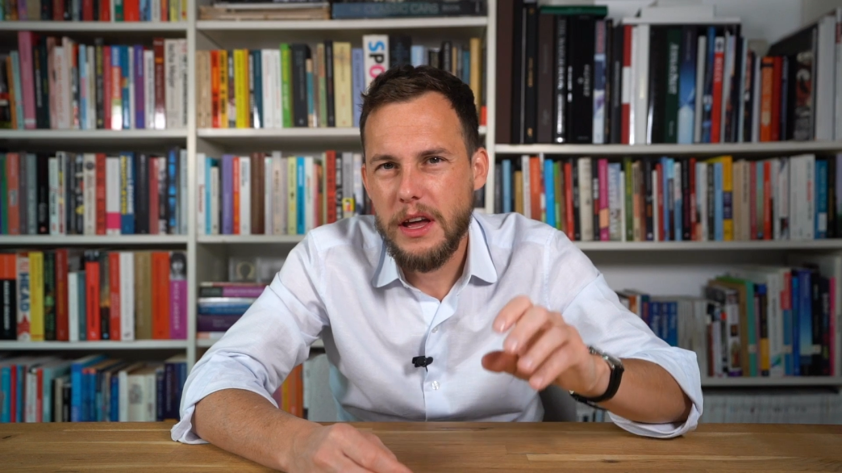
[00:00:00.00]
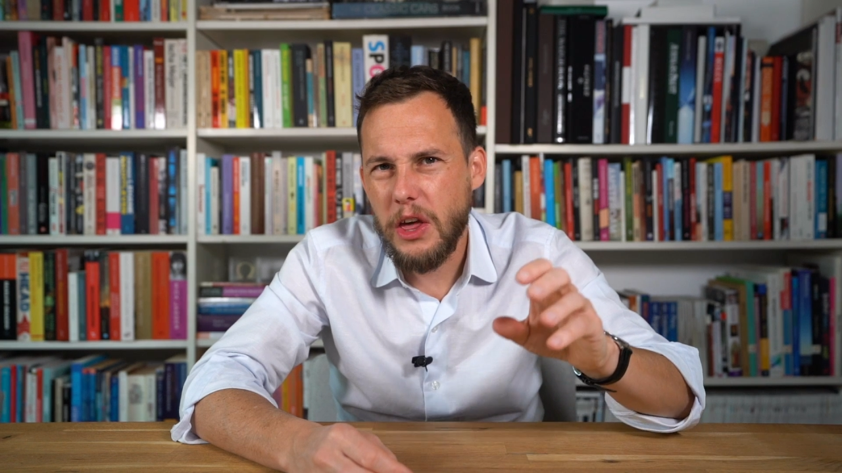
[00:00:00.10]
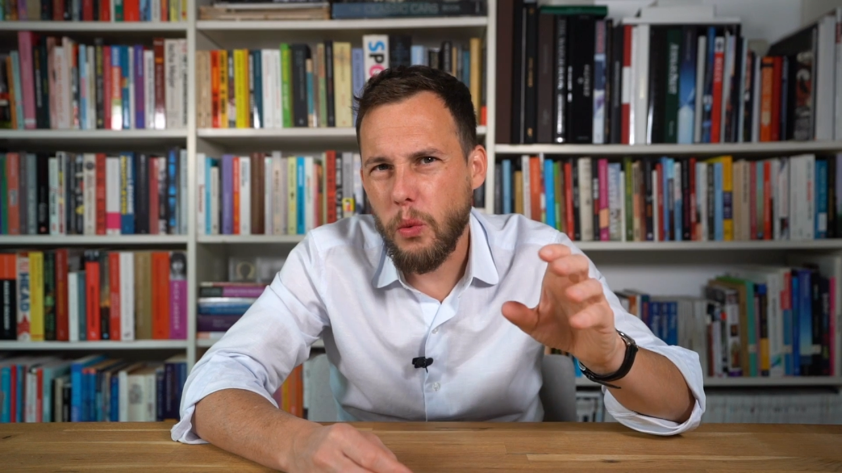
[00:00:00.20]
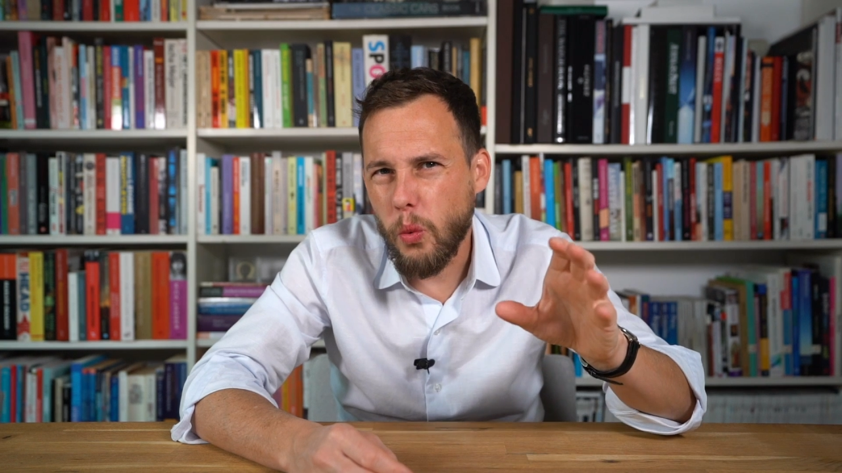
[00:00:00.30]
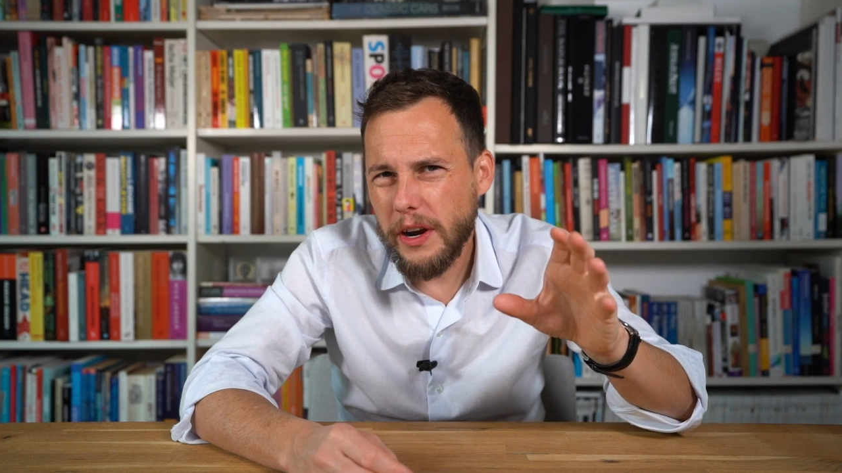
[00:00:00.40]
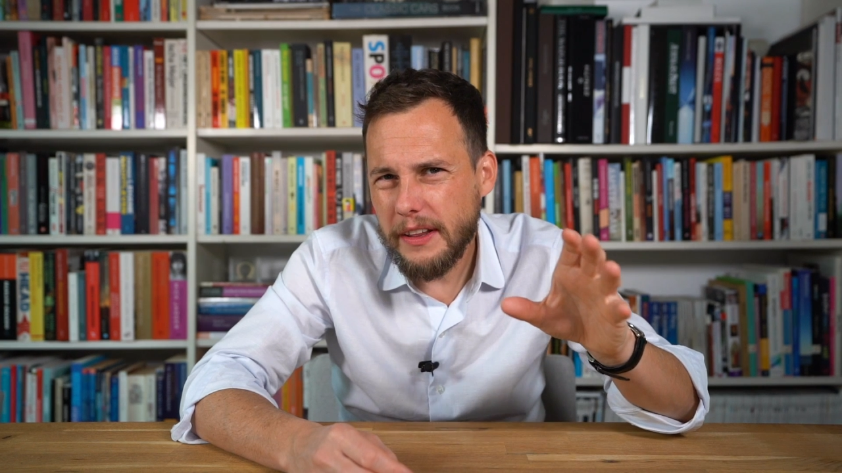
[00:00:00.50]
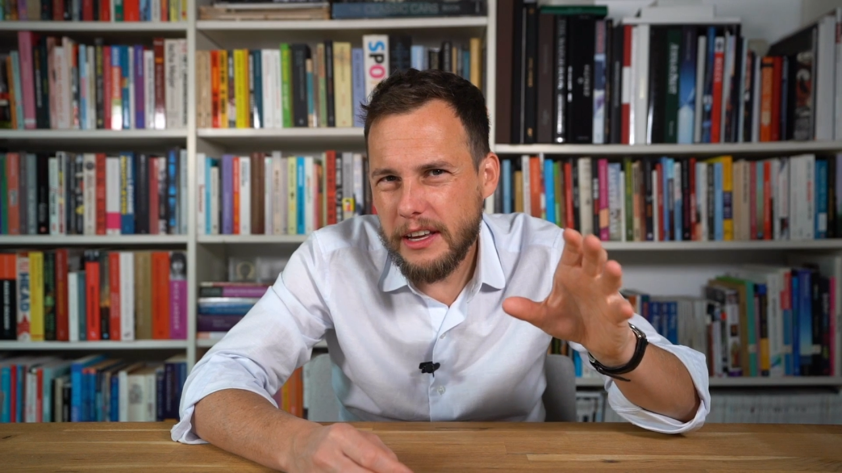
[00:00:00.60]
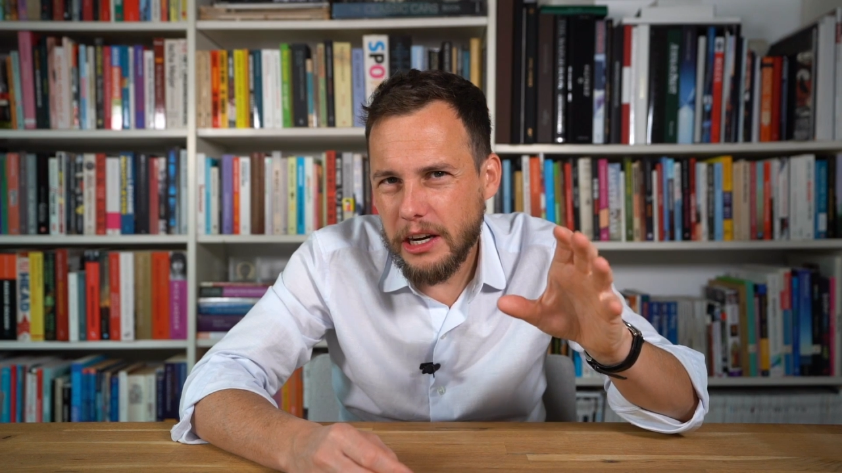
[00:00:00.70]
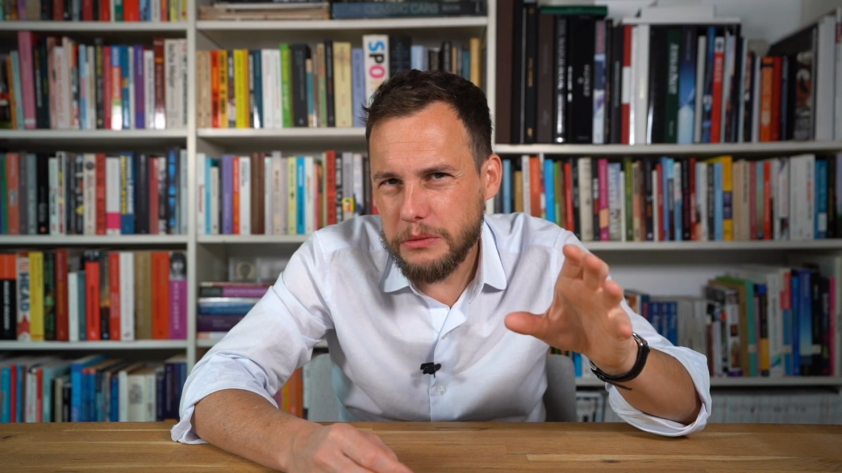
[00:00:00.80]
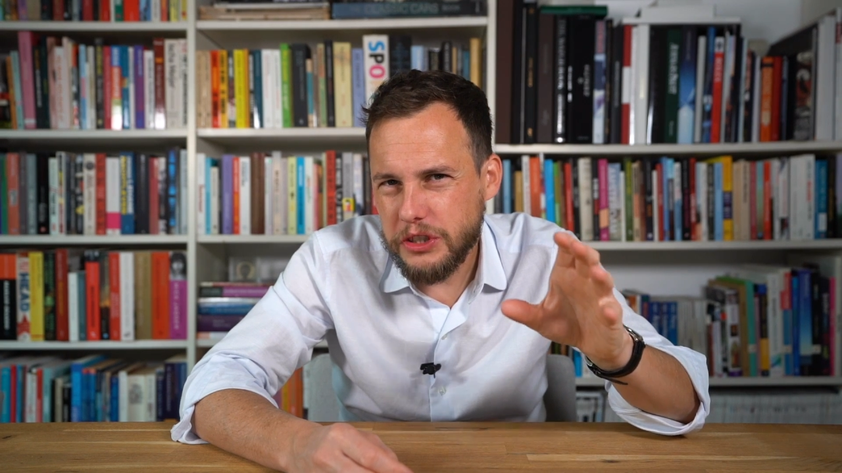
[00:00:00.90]
And when it
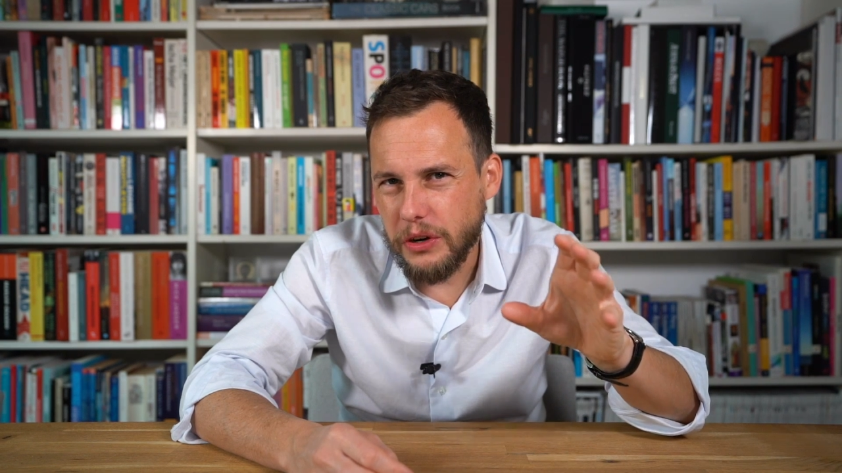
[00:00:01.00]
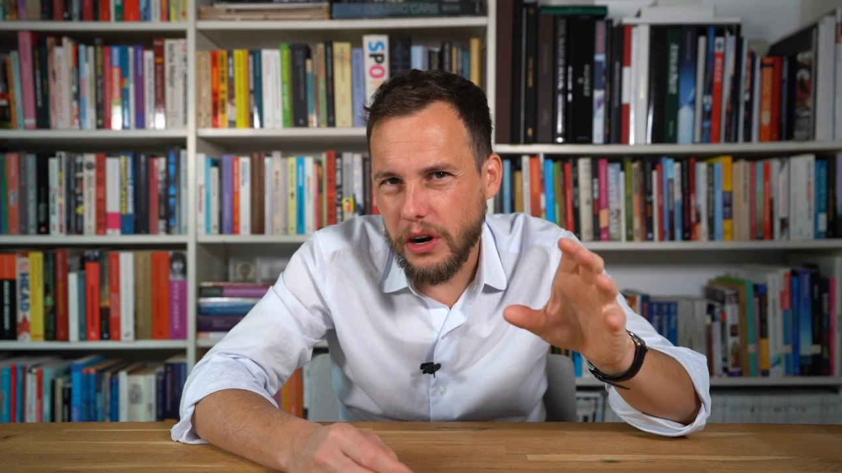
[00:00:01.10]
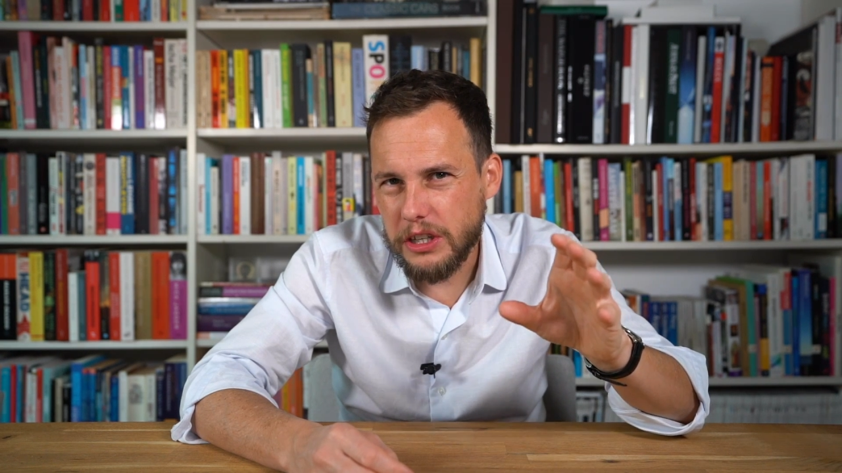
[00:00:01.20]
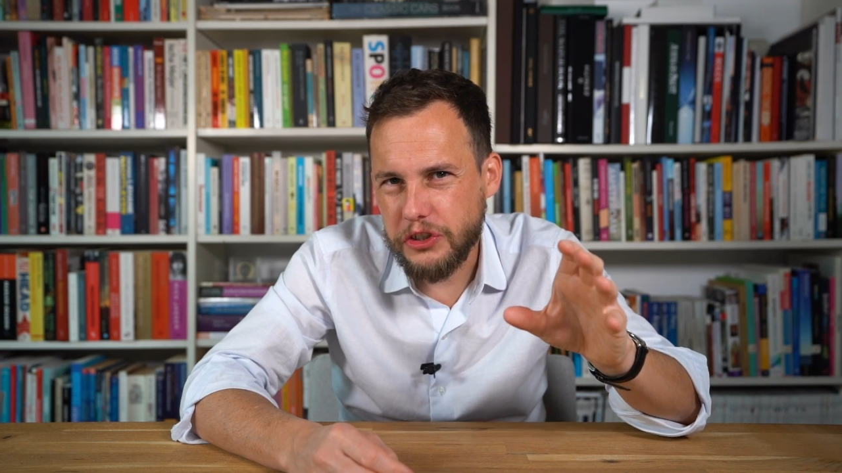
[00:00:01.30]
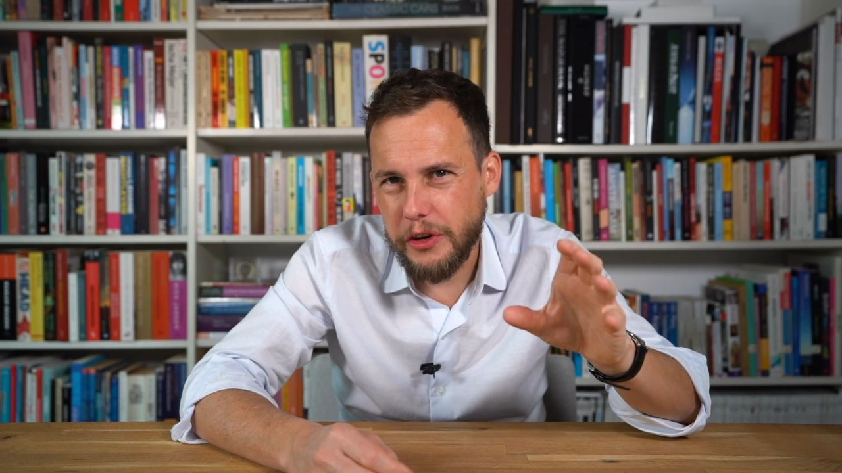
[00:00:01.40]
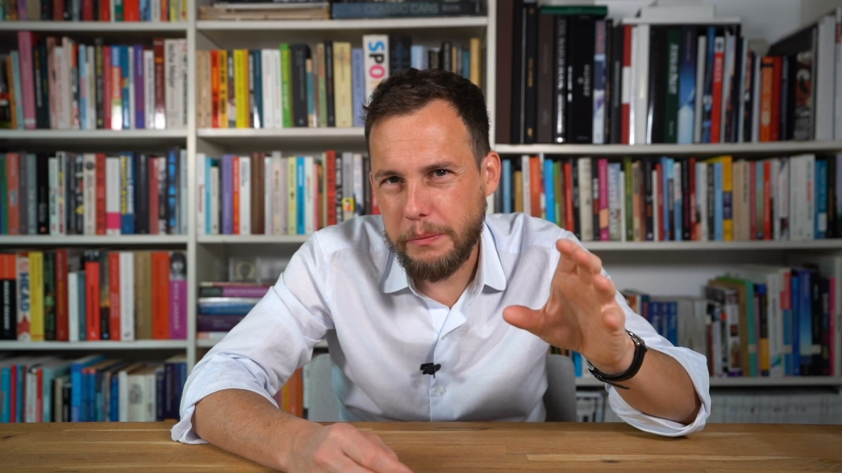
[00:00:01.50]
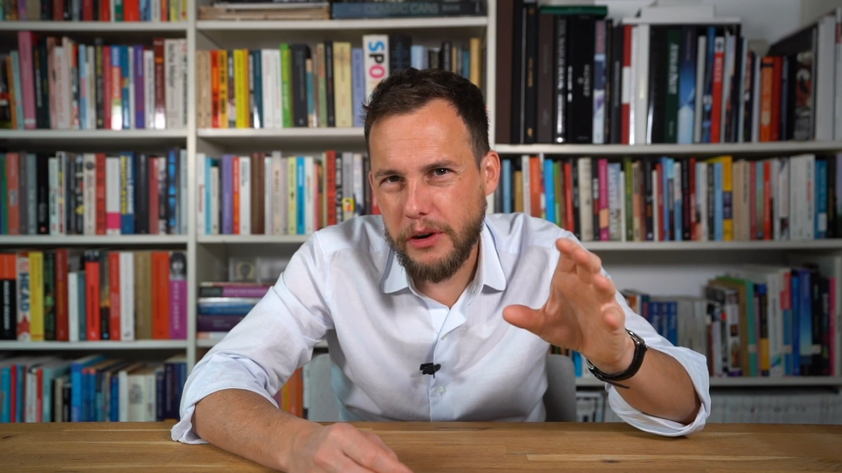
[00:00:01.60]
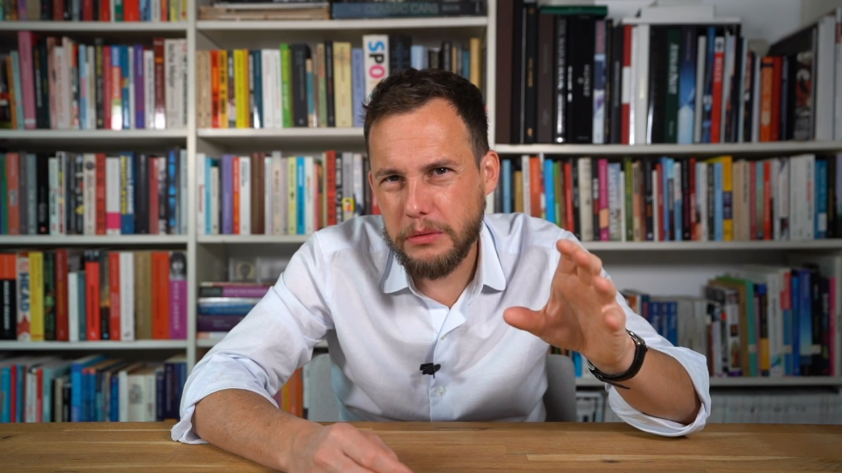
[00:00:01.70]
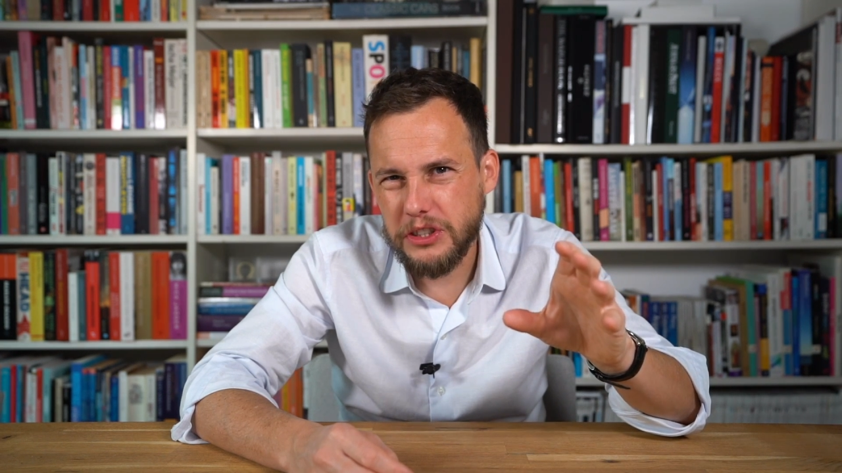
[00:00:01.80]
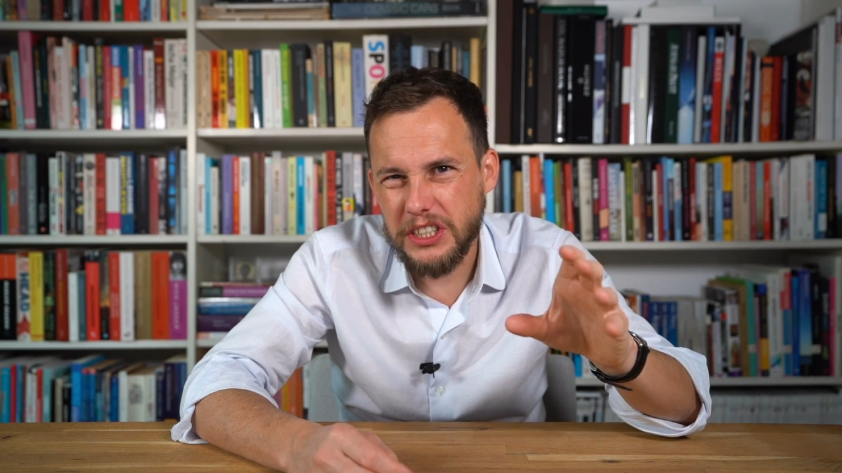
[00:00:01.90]
comes to luxury
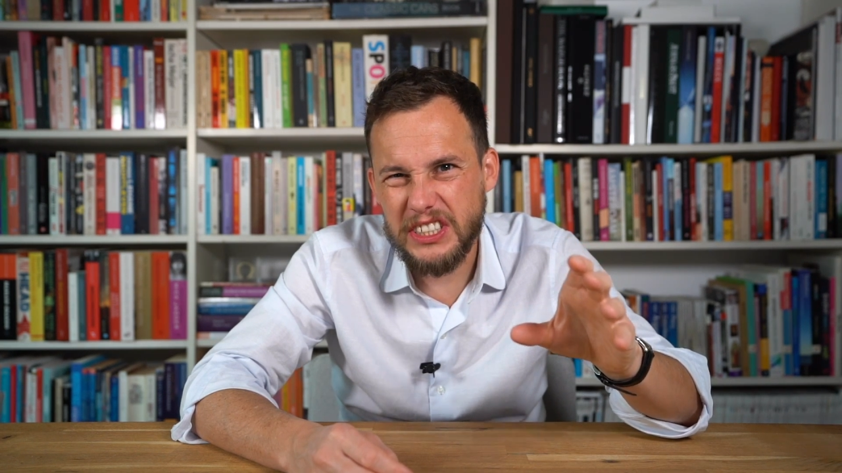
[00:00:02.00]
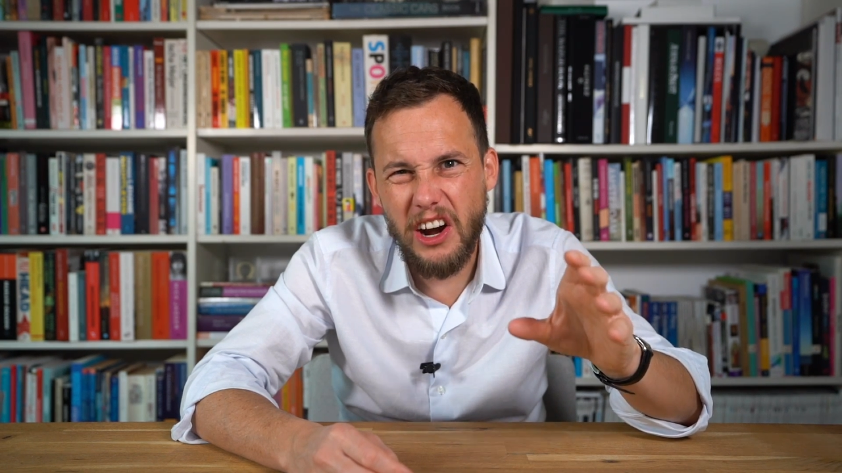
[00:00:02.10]
promises,